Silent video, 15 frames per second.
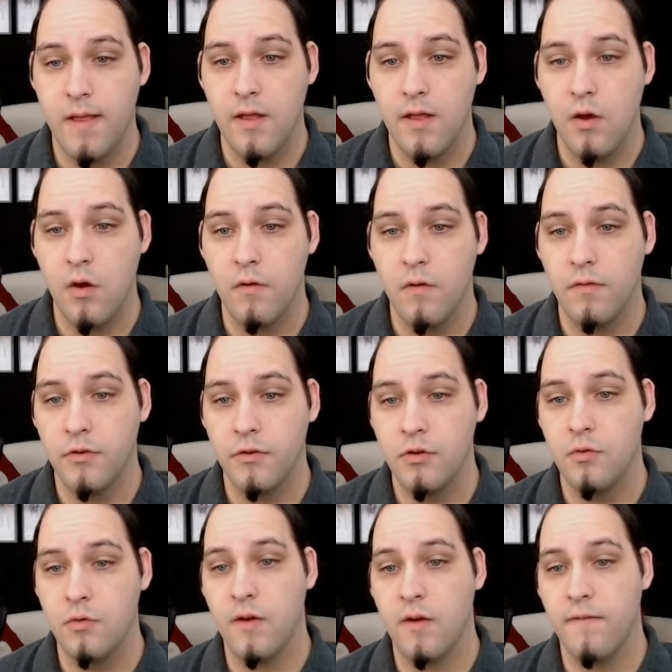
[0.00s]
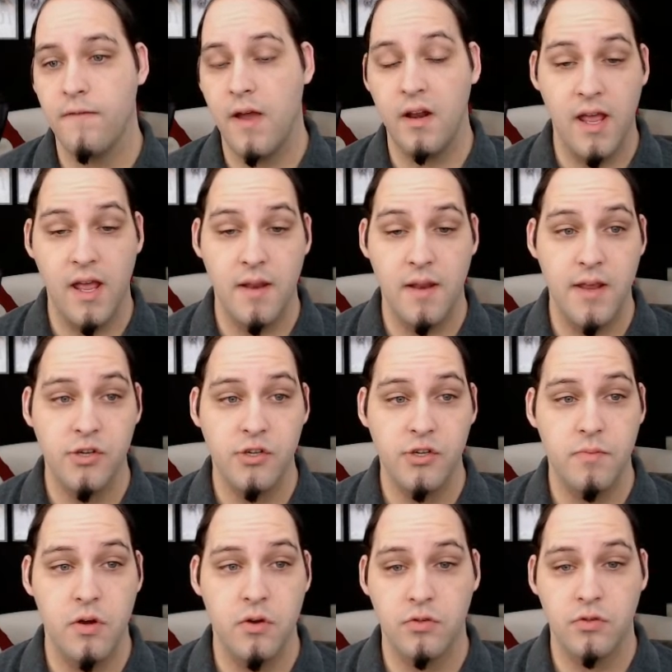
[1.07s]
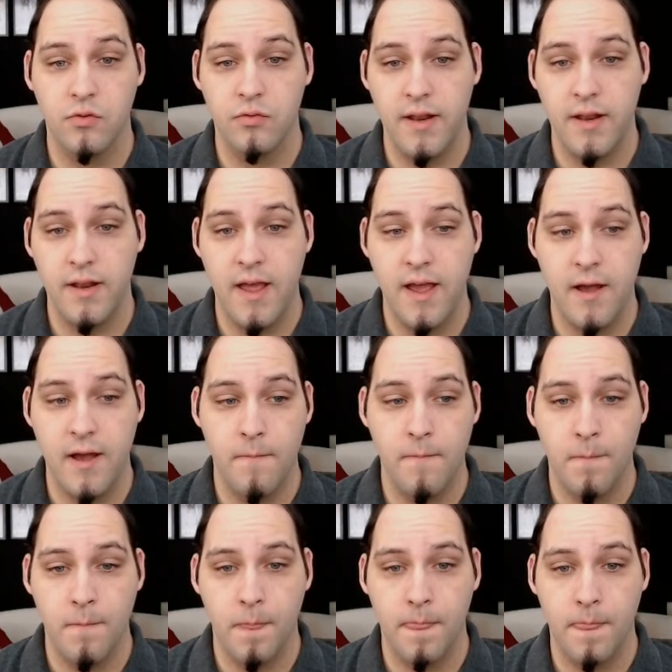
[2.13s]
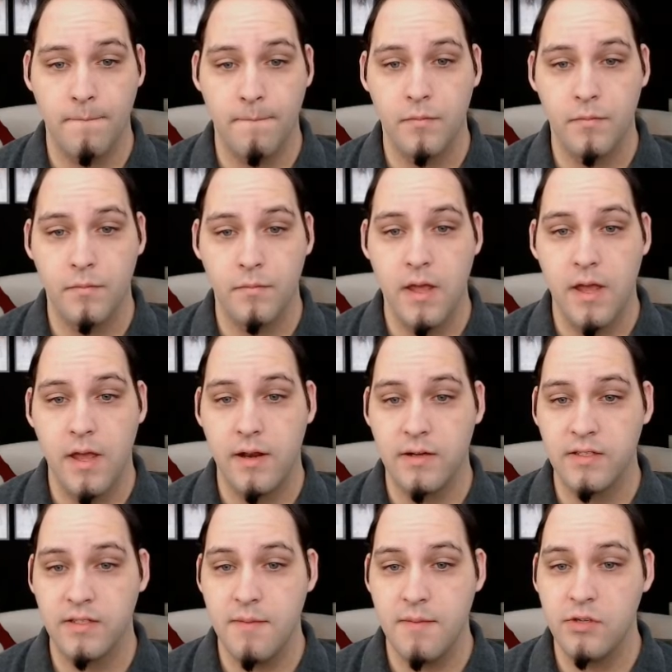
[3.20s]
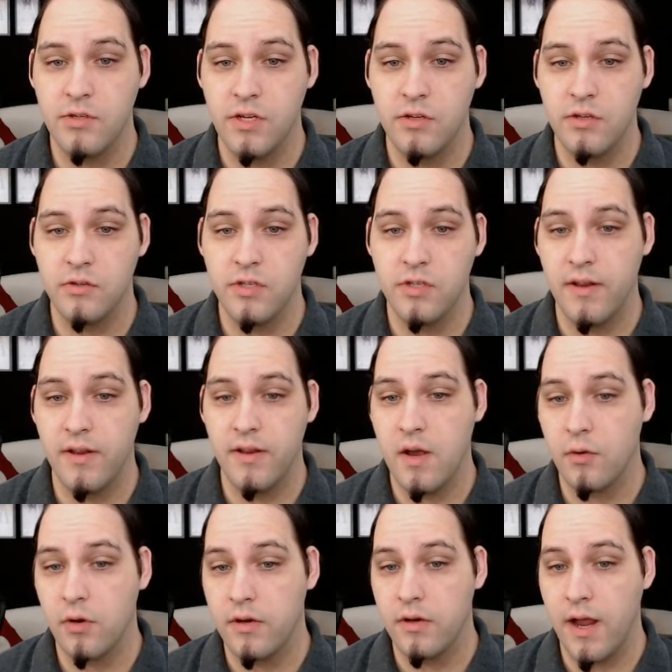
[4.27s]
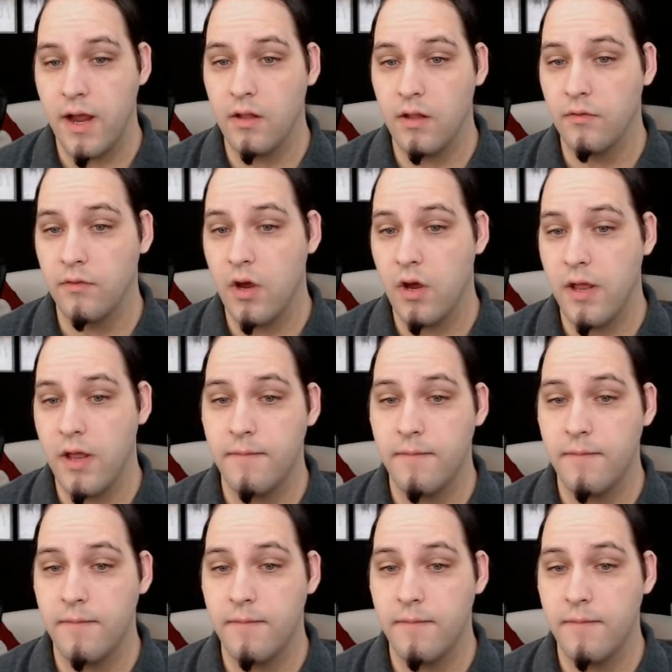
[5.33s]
over to our final animation pose. So right now, in our state machine, you'll see right now we're on idle and run.